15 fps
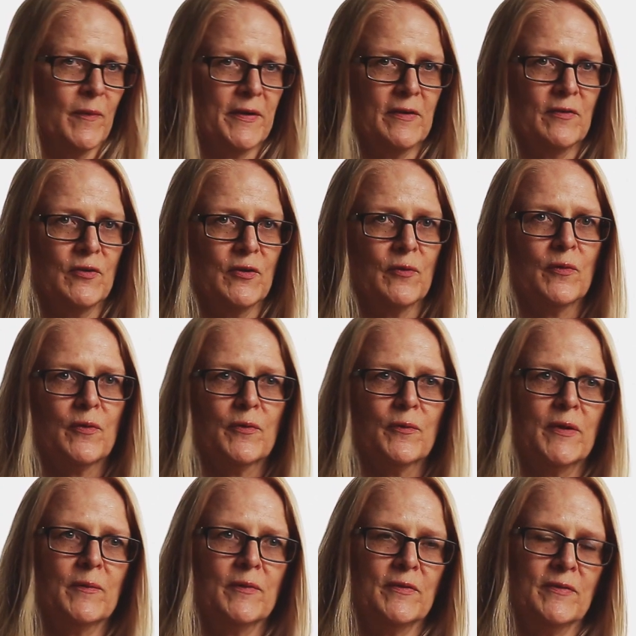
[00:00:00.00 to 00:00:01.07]
we wanted to do, or
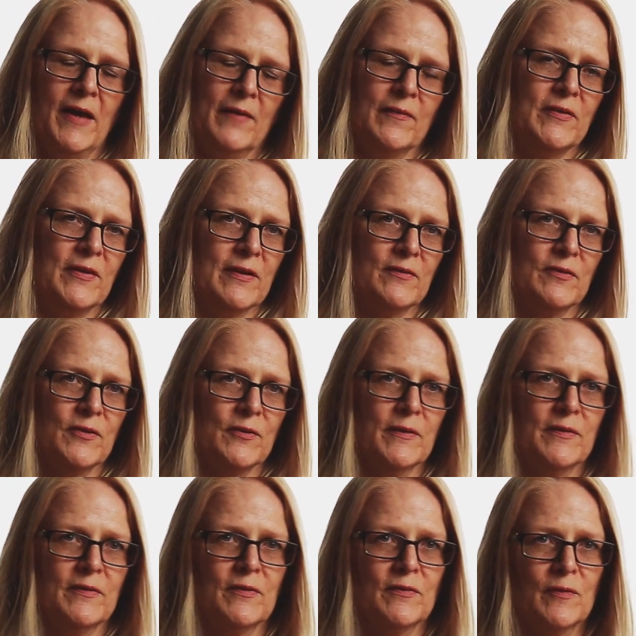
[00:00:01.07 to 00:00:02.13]
we would have a dance to
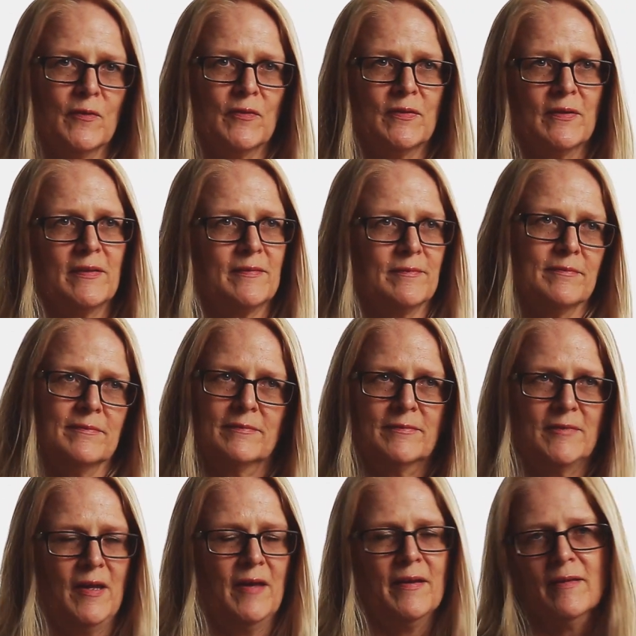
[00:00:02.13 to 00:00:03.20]
it. So there was like
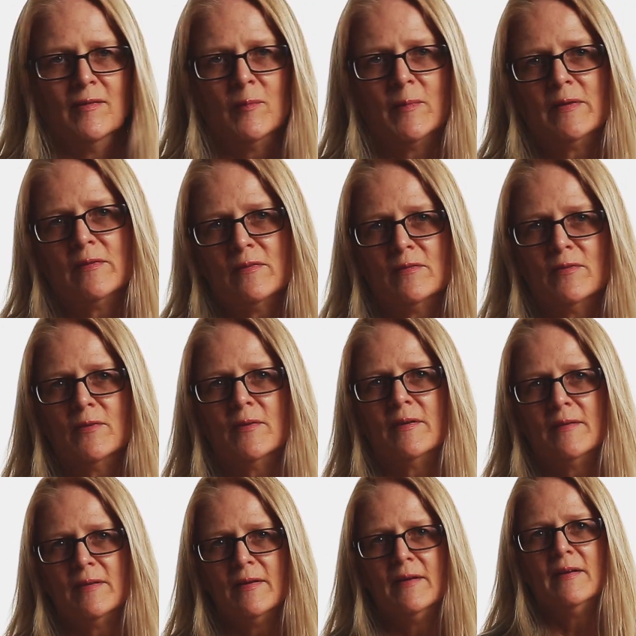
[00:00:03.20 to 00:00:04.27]
10 elements to
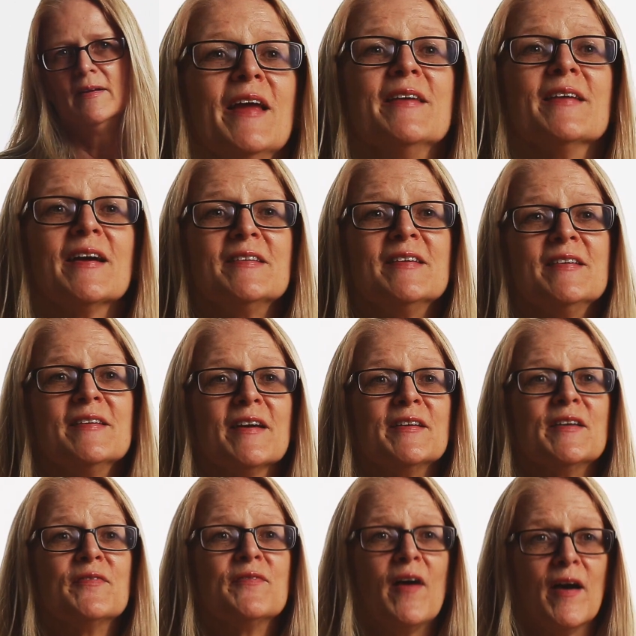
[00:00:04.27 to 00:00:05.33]
it. In
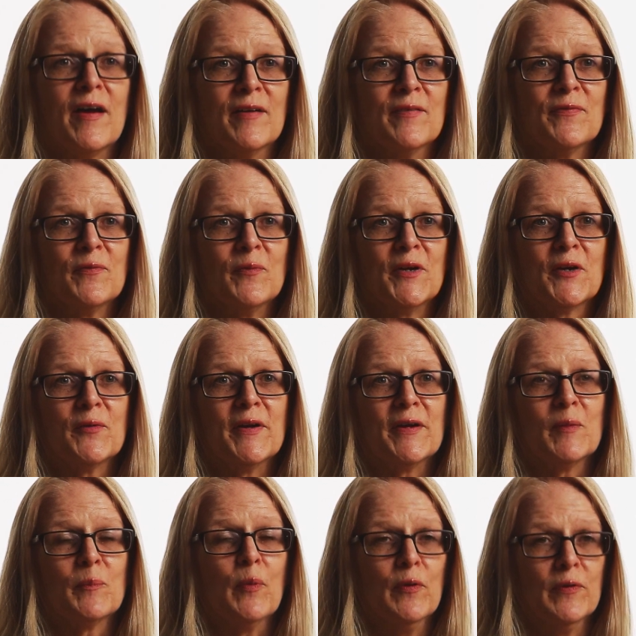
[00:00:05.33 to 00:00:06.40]
1995, we
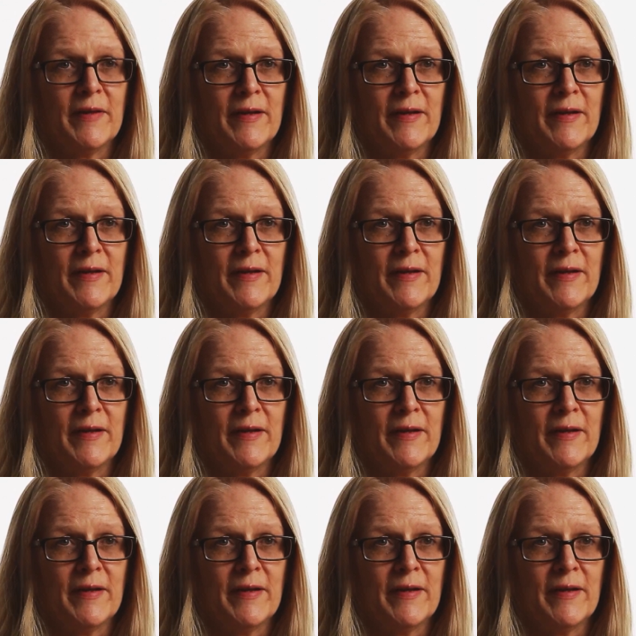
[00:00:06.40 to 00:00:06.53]
created Pole